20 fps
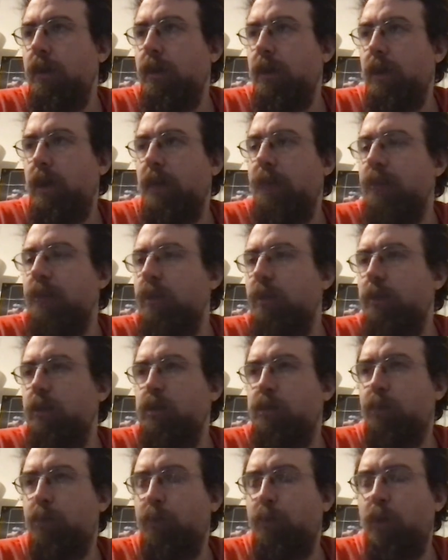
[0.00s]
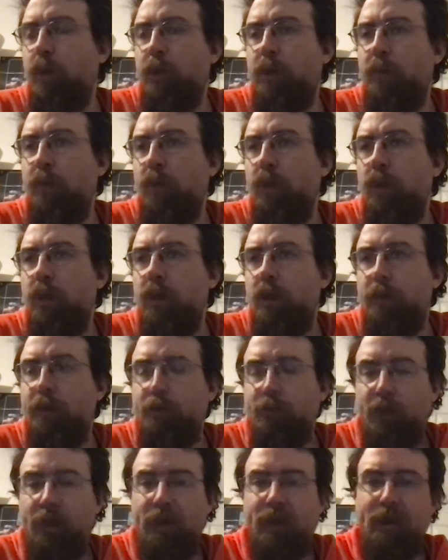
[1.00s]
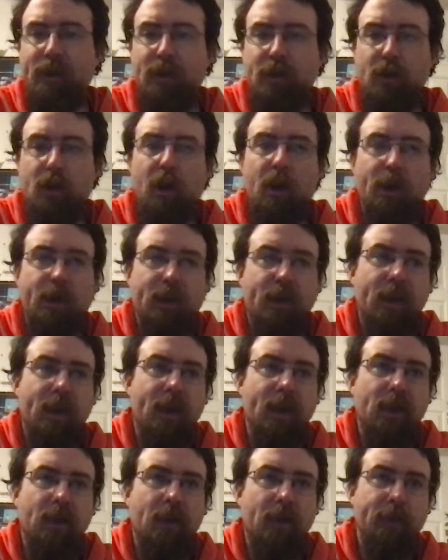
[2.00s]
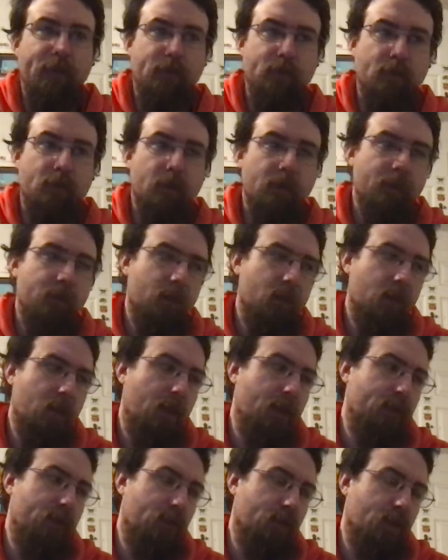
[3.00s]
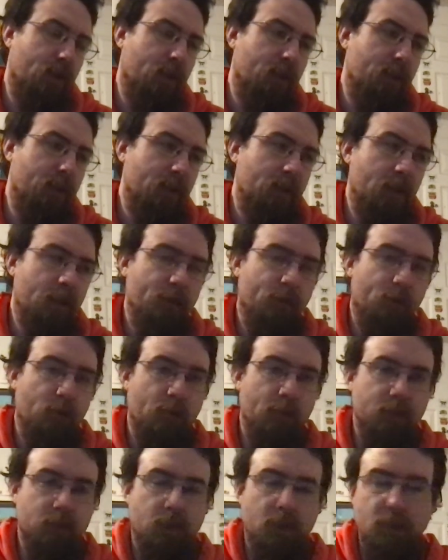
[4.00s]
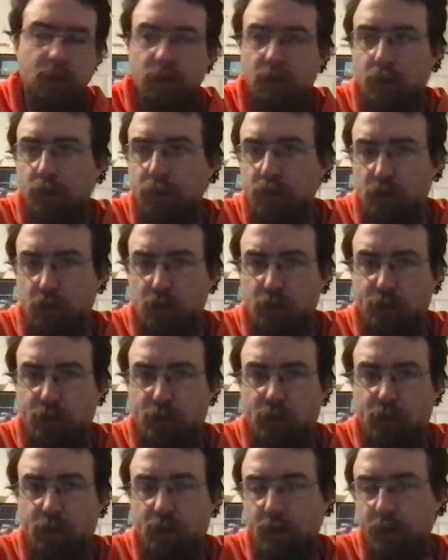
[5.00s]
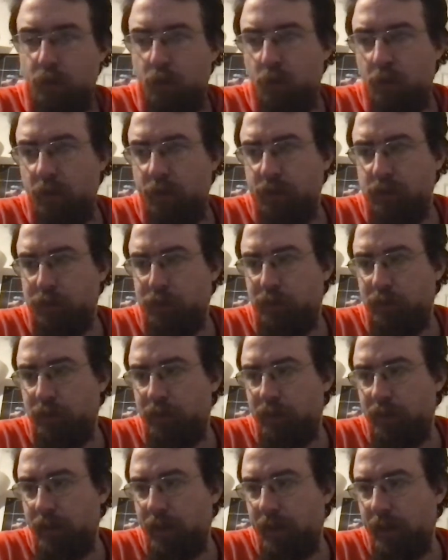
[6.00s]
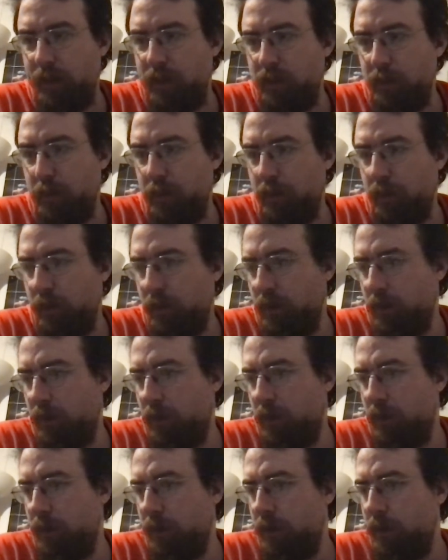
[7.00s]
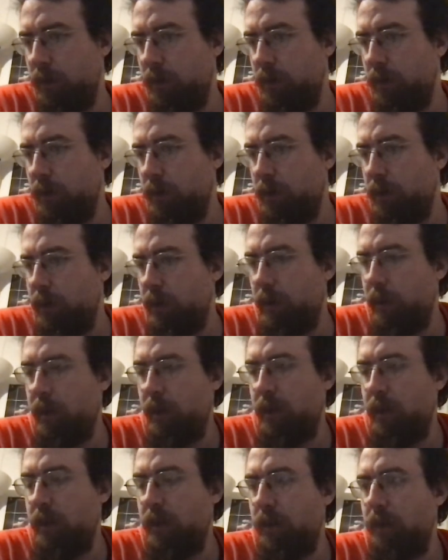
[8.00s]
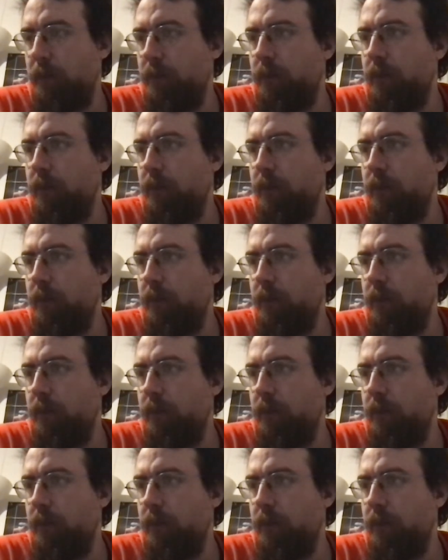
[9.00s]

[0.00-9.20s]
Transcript: even though that's probably the point that by Itagaki had left left the company to form his own, so as to fly more of his planes. I mean, I mean